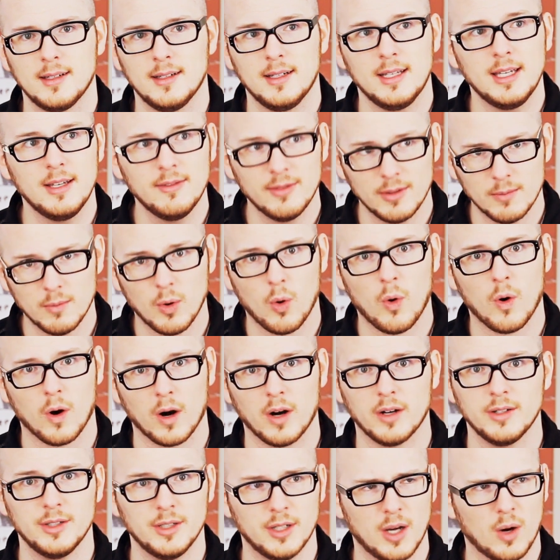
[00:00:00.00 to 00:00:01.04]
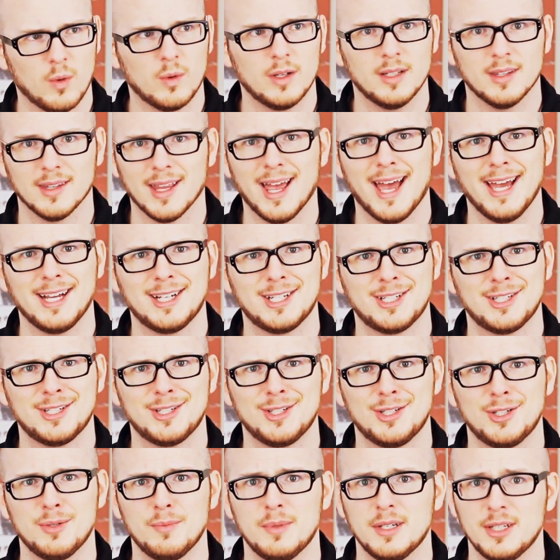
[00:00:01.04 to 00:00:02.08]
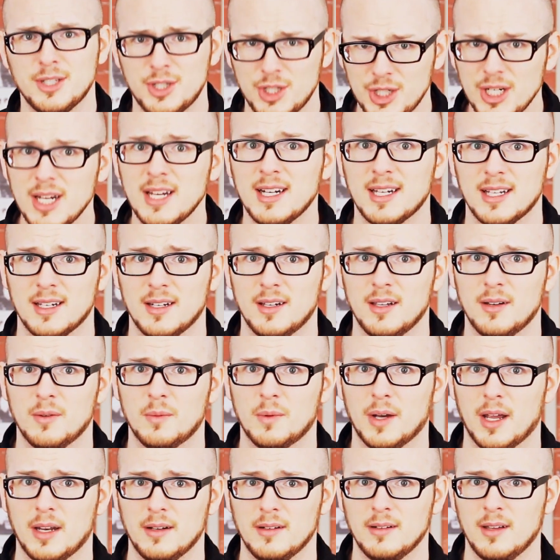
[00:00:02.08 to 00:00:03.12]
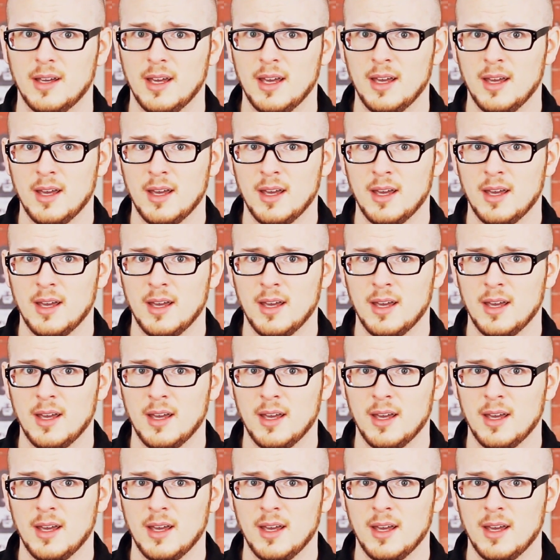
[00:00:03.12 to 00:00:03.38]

and even more, no one likes to be cheated when